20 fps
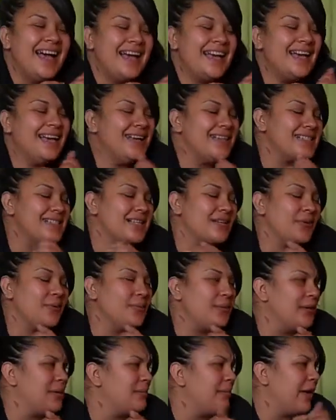uh, so
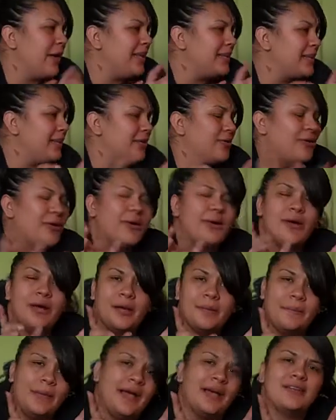we made little
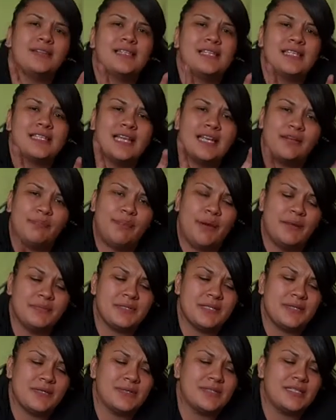um, houses out of
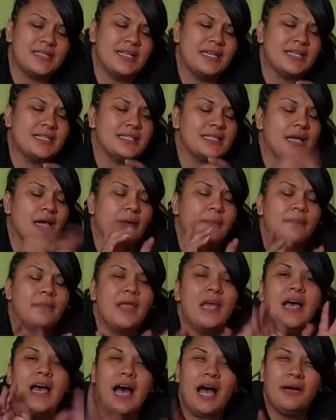popsicle sticks. Um,
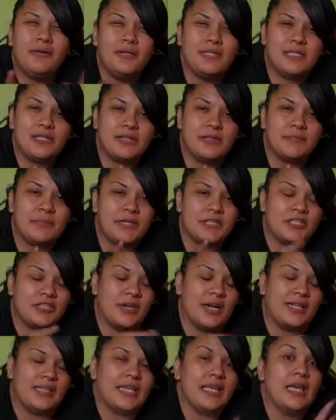I'll insert a picture
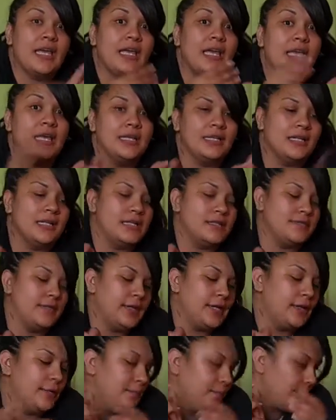at the end of this
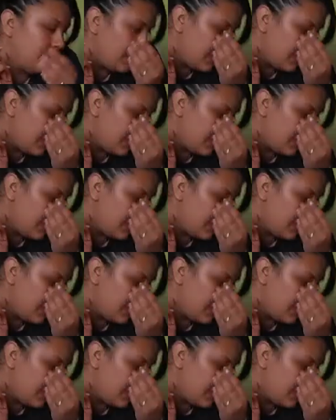video.